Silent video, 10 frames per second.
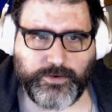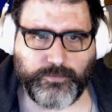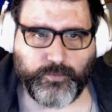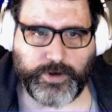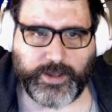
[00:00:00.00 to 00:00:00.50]

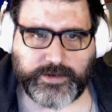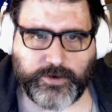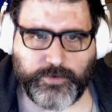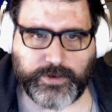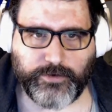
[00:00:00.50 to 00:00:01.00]
We're not
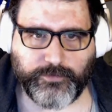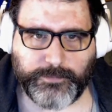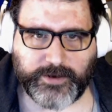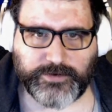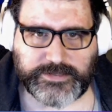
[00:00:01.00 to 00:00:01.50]
going over
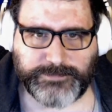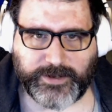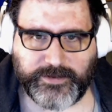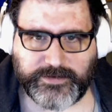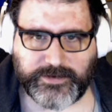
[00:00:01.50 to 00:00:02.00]
Barry's
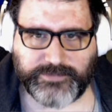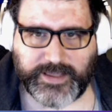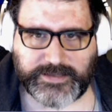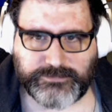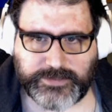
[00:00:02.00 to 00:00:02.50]
Pond, if
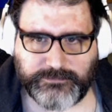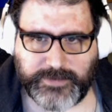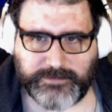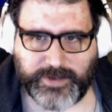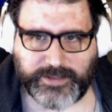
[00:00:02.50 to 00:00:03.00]
that's what you
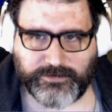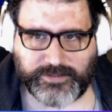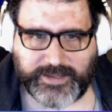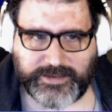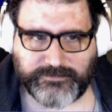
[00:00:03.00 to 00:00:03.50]
mean by your
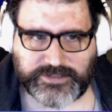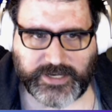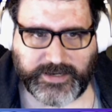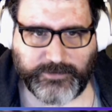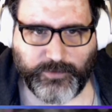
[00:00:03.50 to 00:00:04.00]
Lake of
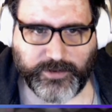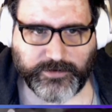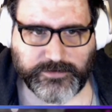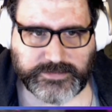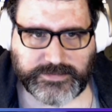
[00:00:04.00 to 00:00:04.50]
Shining
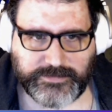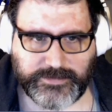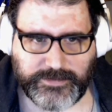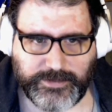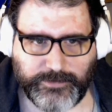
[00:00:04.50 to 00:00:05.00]
Waters.
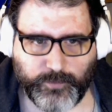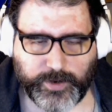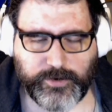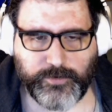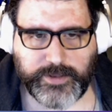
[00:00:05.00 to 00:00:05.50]
We're
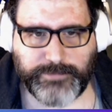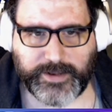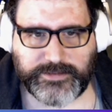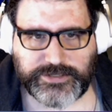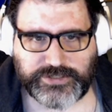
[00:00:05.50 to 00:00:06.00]
going by
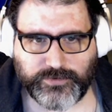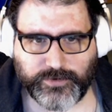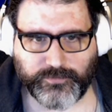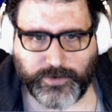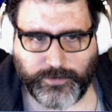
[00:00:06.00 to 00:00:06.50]
the shore
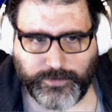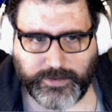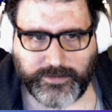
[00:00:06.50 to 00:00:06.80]
road.